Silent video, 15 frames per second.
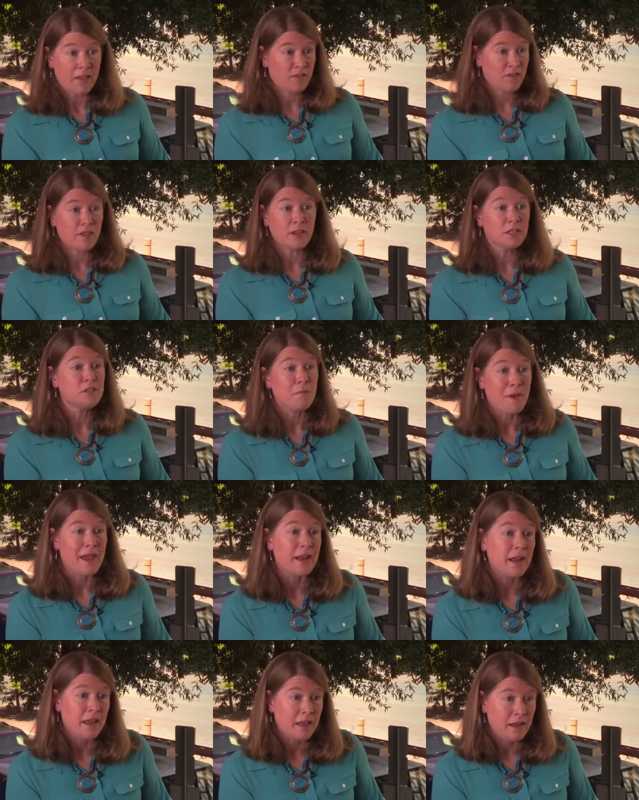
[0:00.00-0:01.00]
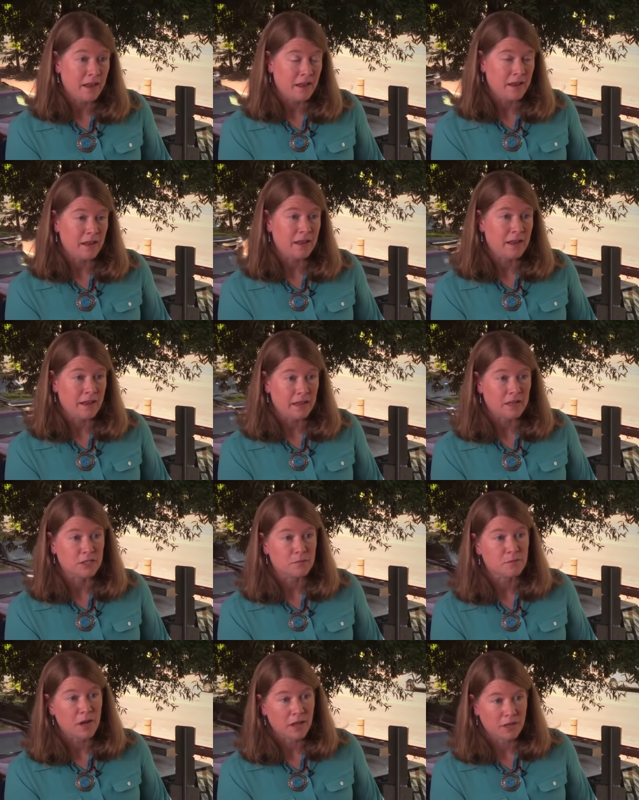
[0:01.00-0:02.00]
it's still debated in, in
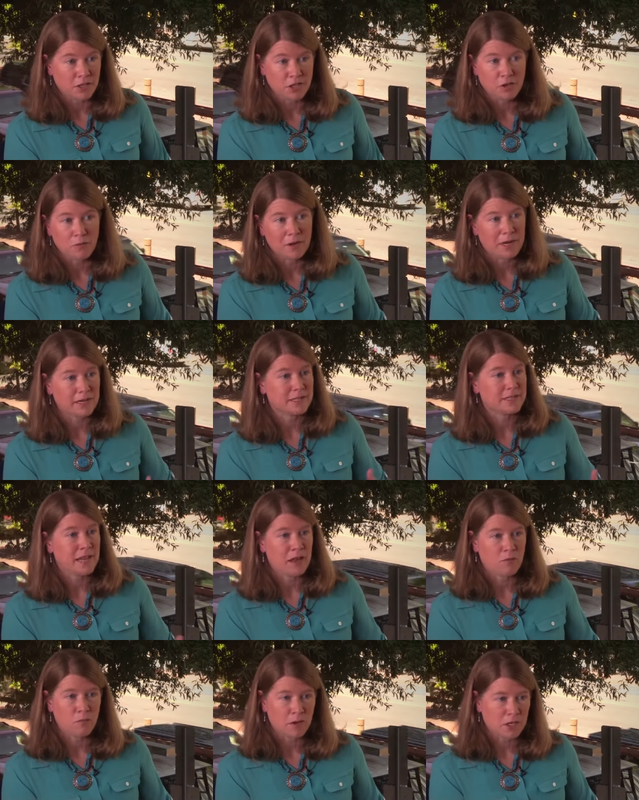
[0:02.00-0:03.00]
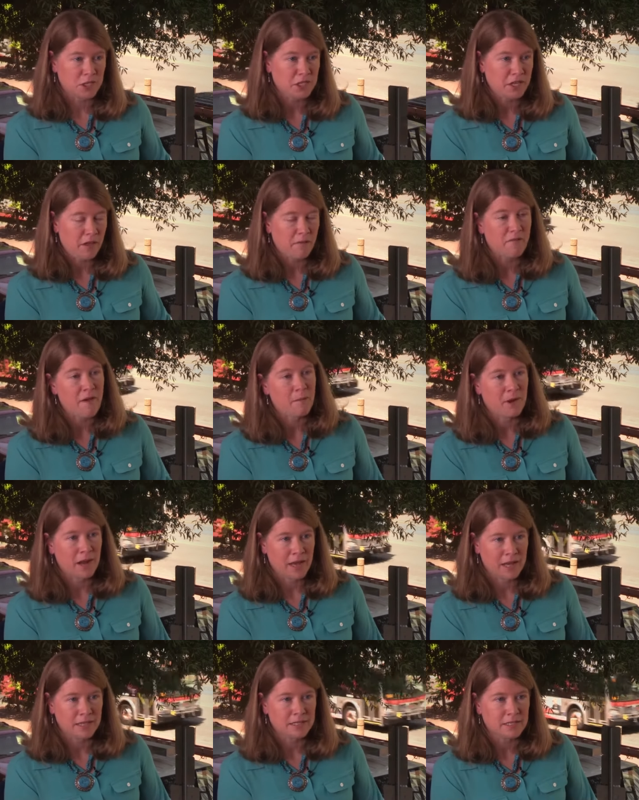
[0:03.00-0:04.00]
Egyptology to what extent was she
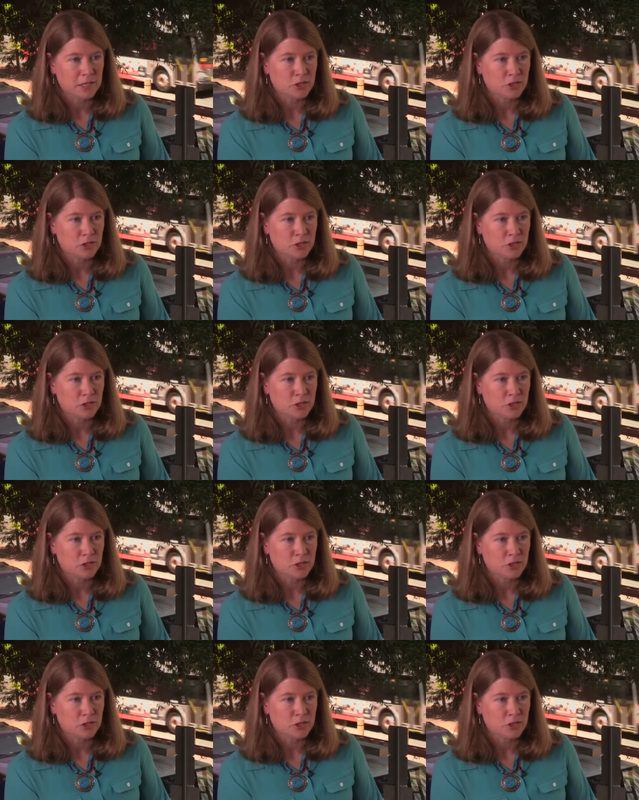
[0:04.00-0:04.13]
feminized.